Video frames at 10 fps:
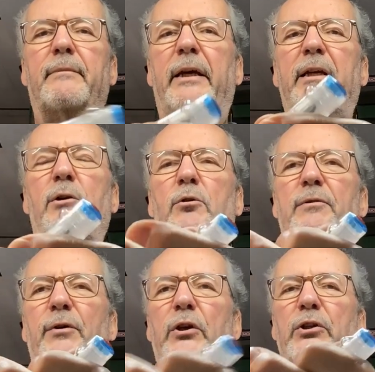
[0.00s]
It looks
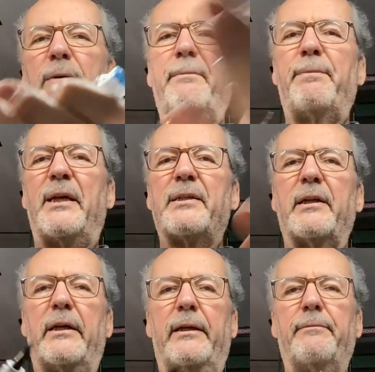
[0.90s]
very cheap and
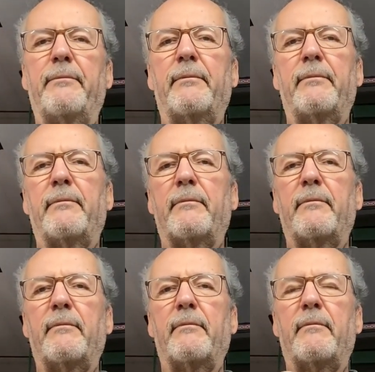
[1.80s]
plasticky.
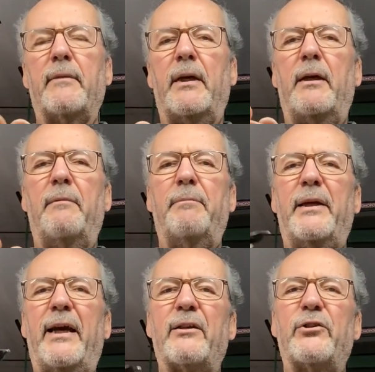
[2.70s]
But
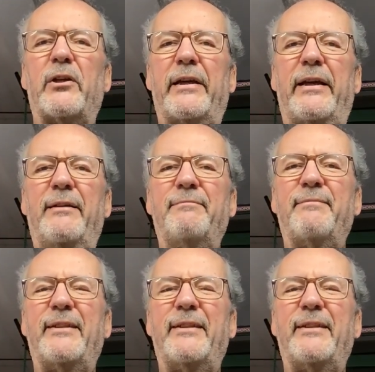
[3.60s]
actually,